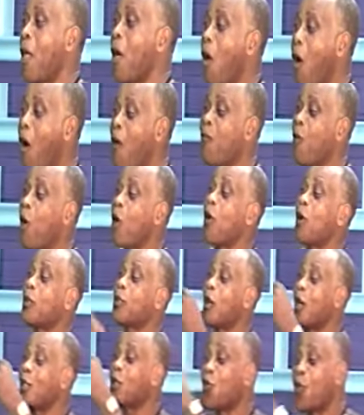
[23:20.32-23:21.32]
of one of
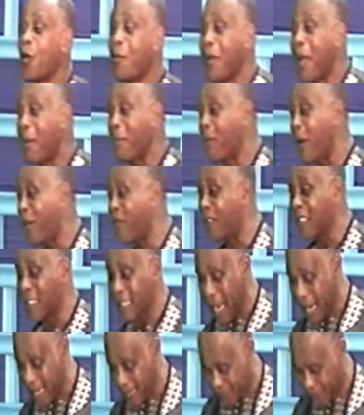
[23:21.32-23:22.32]
those women
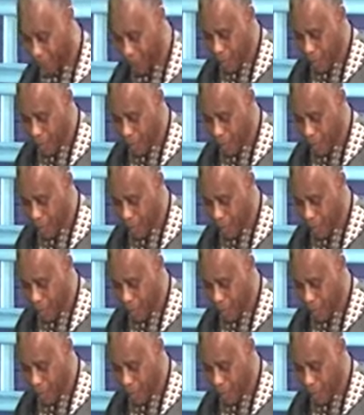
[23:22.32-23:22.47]
prophesying,